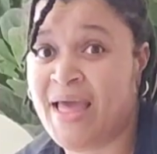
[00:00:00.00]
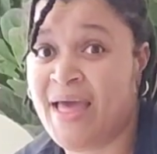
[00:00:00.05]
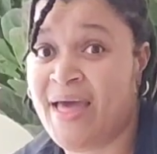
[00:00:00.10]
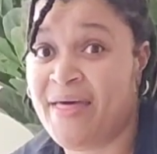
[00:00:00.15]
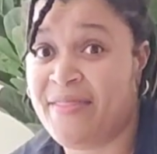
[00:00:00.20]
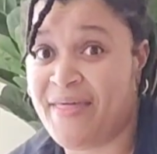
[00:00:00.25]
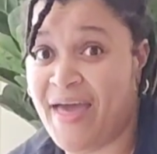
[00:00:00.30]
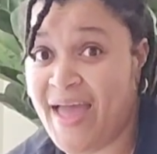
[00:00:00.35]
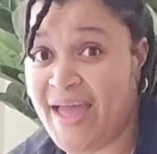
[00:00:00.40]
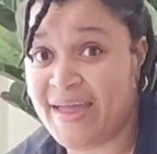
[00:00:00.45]

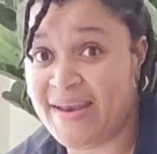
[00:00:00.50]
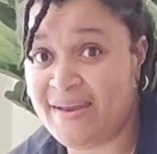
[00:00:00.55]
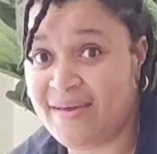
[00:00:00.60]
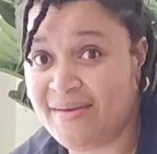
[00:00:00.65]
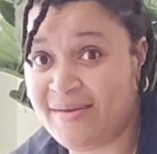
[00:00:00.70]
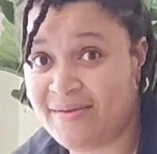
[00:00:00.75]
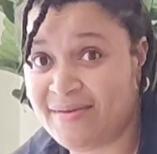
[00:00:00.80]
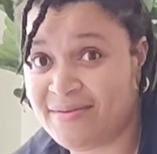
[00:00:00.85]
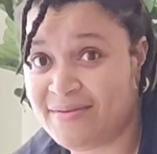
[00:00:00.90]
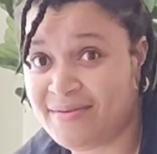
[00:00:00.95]
Then
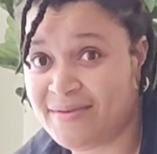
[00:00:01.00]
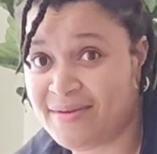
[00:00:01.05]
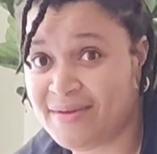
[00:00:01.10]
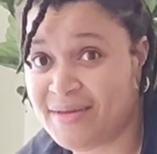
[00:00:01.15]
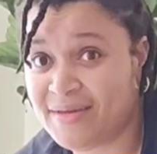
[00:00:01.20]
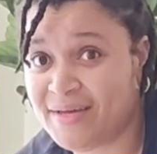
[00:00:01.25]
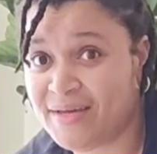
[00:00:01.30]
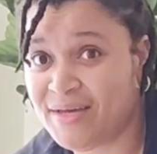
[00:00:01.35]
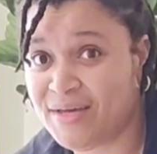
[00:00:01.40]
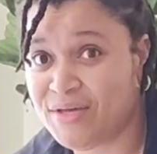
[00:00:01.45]

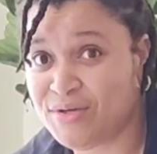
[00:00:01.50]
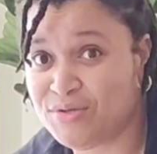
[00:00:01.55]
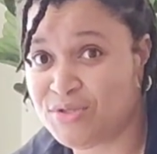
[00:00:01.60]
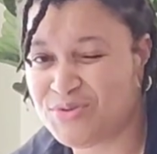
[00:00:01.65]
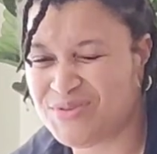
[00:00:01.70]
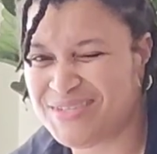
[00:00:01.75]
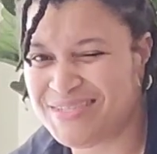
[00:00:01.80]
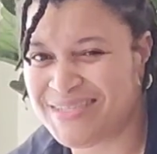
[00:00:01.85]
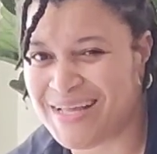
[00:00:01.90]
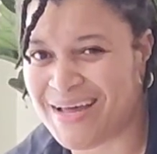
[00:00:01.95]
you
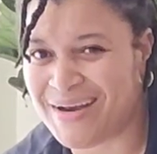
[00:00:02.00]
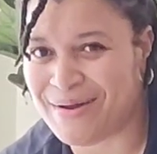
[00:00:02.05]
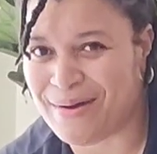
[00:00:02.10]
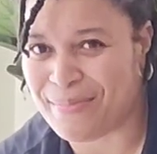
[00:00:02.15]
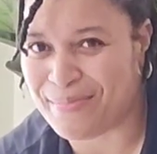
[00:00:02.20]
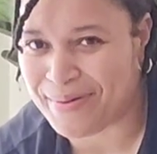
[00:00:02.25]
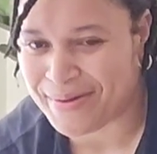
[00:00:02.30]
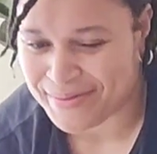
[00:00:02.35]
switch that up.